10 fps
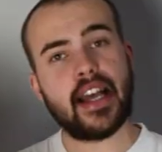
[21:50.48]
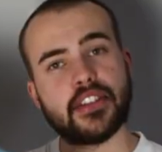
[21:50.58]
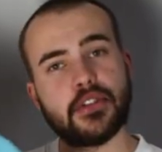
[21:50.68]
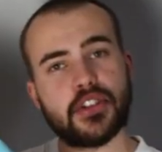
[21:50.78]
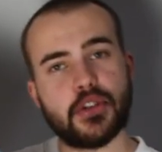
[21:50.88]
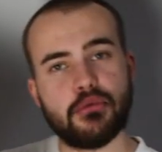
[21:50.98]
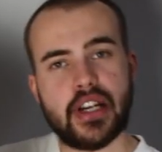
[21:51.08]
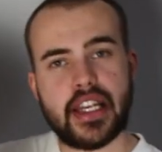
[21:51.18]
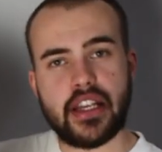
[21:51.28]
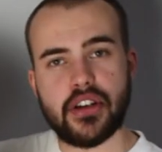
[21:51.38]
yeah, so just a
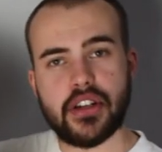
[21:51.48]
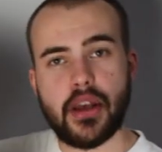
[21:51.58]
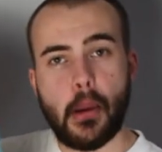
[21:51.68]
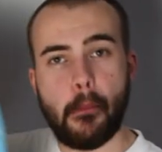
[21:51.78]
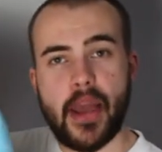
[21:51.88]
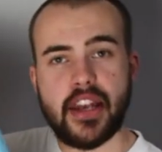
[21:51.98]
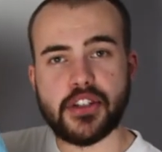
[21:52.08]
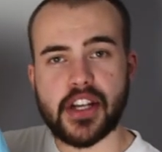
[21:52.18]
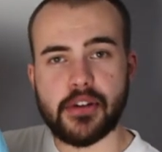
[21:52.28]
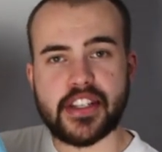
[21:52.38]
really good Ben
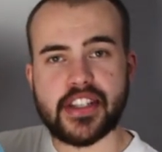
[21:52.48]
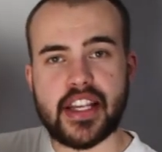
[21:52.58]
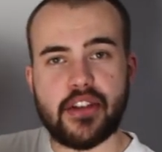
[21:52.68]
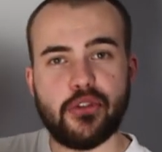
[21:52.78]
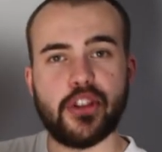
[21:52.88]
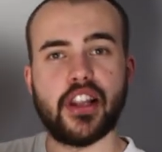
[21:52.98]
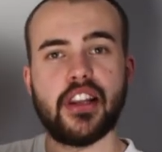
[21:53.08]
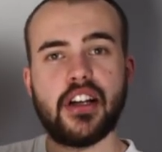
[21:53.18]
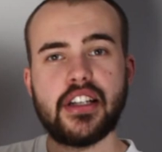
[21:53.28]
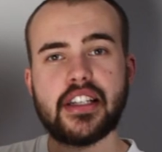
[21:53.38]
& Jerry's tee for the
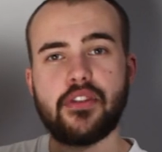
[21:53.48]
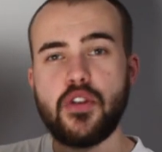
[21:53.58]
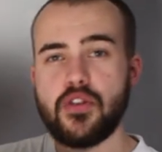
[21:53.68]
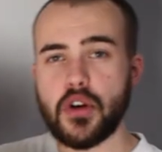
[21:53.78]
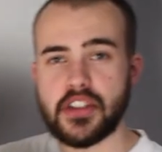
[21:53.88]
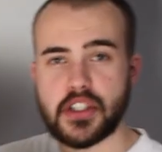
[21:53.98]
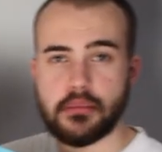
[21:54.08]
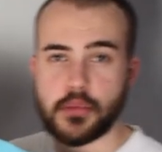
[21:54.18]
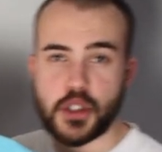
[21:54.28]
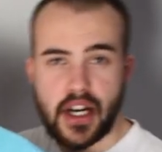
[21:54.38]
lot. If you've got
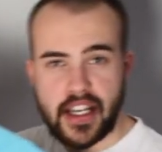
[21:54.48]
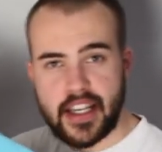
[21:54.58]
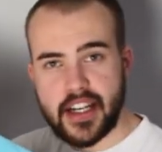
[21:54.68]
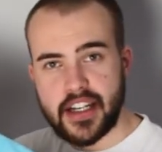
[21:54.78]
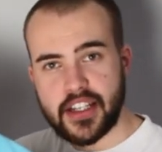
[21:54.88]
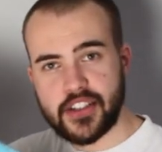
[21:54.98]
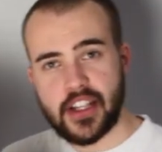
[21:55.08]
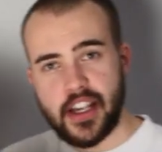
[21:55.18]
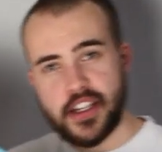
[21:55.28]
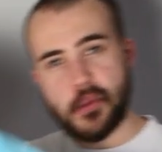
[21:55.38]
some chunky dunks
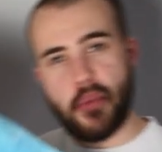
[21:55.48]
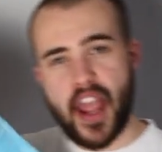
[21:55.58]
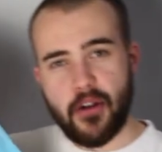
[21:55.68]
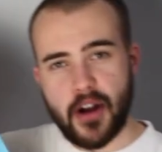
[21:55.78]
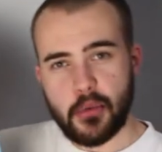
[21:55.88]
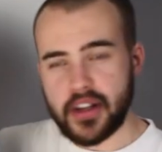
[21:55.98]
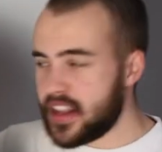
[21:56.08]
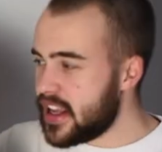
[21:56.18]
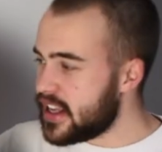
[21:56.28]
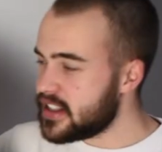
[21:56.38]
to pair up with
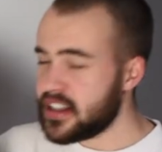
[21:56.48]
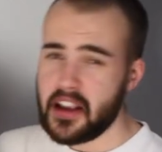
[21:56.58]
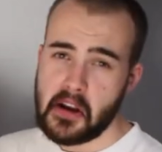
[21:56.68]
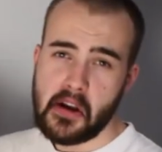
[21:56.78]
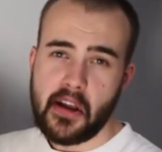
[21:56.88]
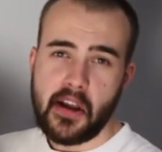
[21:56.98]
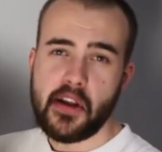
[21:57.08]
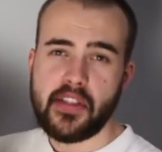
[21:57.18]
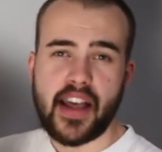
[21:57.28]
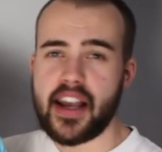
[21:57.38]
this,
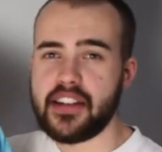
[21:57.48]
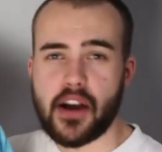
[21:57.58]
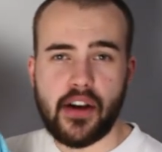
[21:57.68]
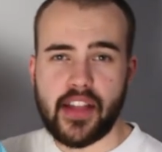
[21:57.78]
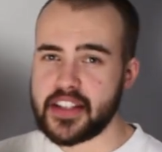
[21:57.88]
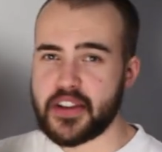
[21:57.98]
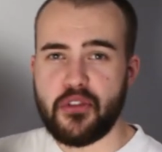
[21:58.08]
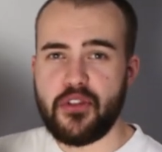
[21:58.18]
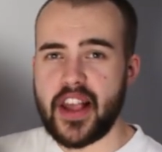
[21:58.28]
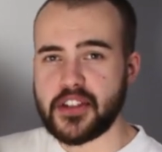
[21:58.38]
that is a, that's a
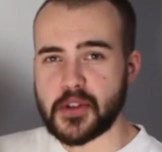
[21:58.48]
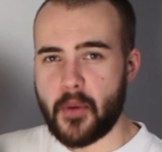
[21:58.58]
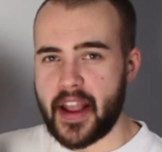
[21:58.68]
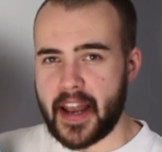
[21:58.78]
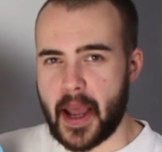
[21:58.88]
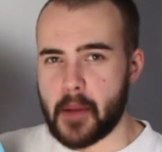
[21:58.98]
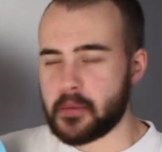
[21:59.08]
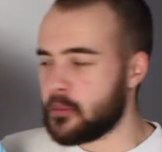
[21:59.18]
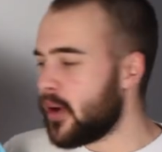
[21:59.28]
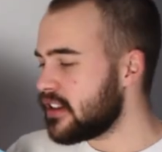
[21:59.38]
fit just waiting to
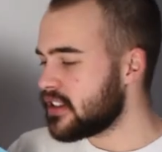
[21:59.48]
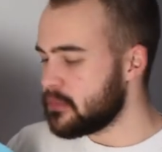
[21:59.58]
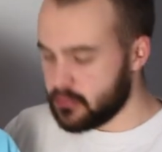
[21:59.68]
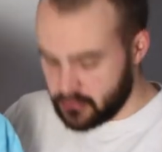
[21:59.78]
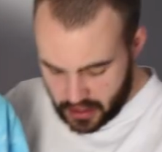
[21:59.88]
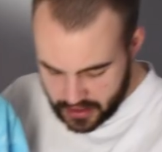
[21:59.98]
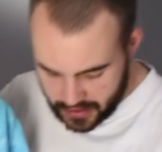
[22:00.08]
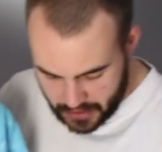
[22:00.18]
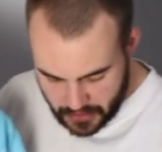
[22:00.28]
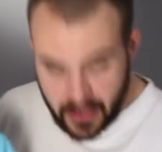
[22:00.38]
happen. Whack some, I
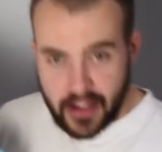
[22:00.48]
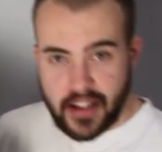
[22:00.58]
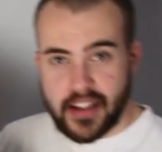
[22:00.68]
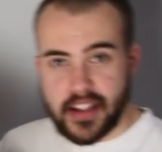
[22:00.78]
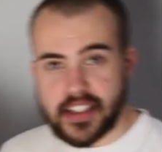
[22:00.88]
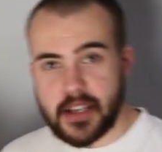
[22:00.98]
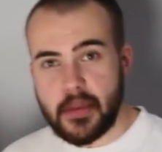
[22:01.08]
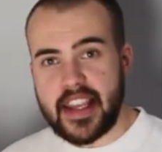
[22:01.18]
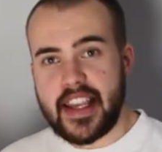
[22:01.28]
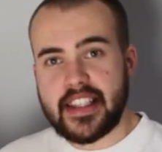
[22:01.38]
don't know, some
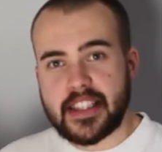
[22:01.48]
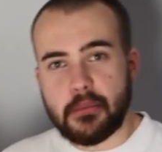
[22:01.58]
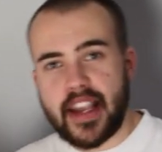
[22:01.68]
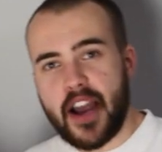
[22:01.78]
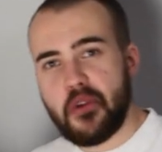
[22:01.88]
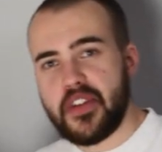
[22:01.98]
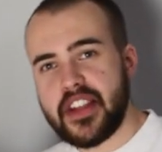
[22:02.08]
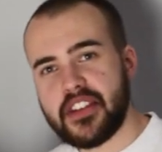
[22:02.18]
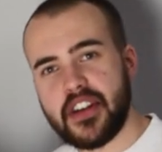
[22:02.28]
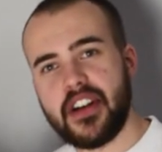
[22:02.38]
of these, some
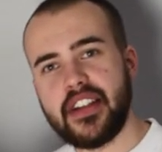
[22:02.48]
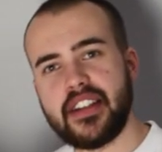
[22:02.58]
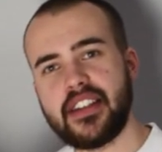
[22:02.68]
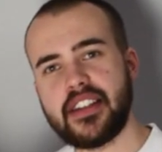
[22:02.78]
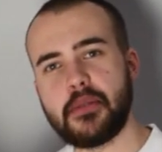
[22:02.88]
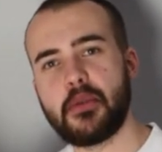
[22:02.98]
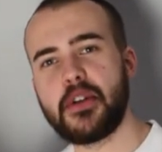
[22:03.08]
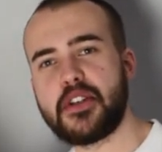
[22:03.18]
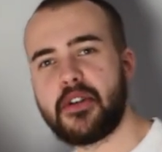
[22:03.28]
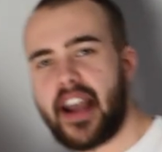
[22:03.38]
Calvins on, some original